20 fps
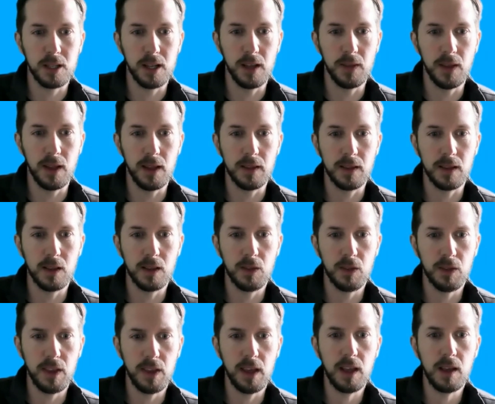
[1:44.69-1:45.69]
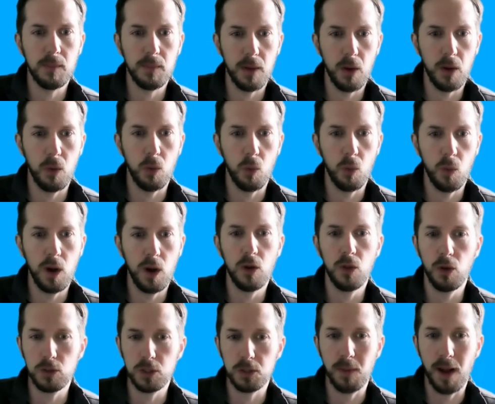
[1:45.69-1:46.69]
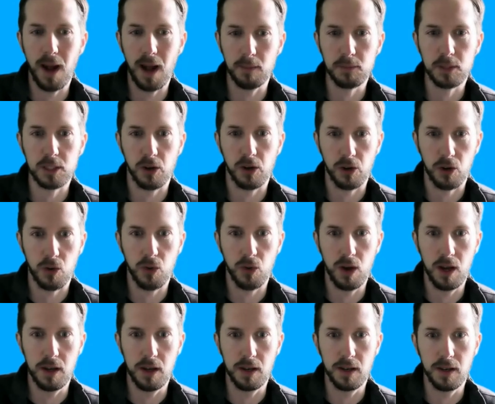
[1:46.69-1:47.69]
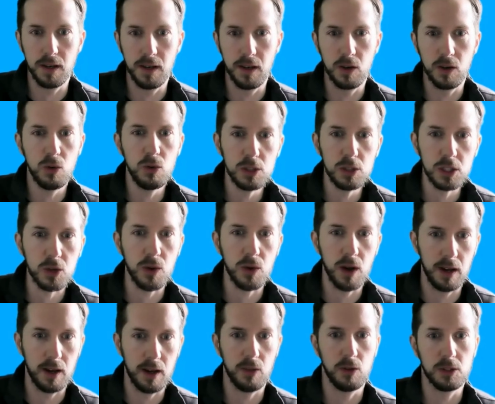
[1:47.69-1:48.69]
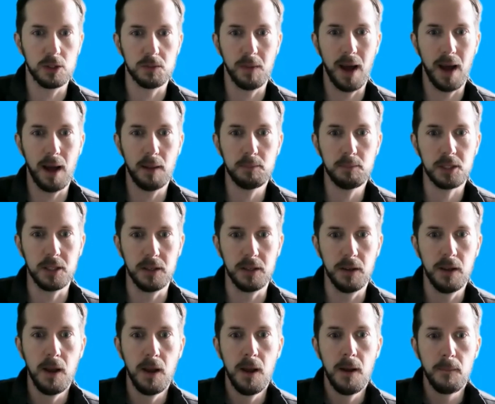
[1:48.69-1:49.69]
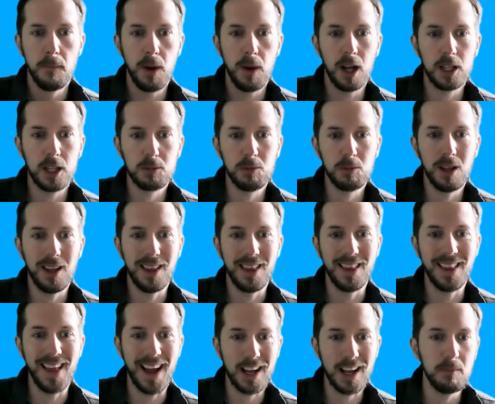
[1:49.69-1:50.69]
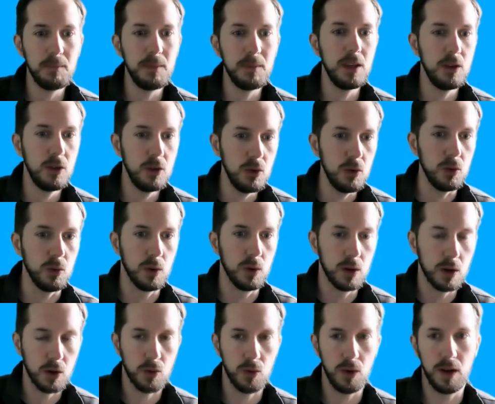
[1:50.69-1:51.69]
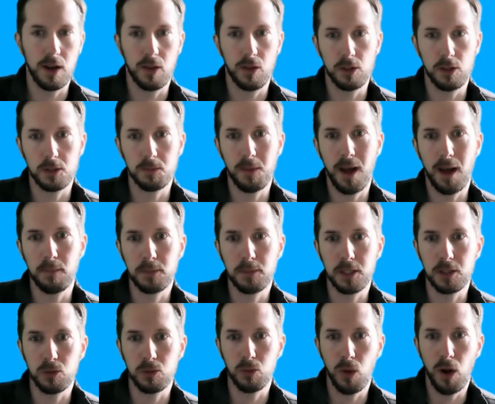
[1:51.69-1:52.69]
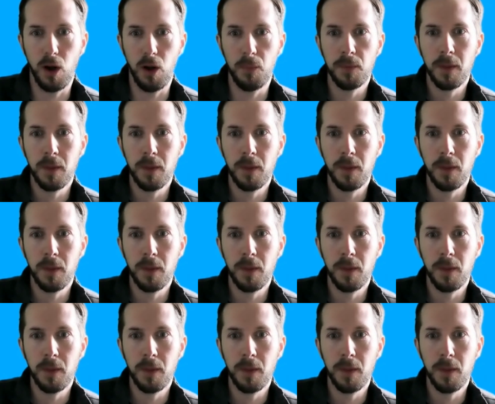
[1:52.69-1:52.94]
and then think about where those maps are created and who's creating those maps, and possibly that could be you creating those maps as well.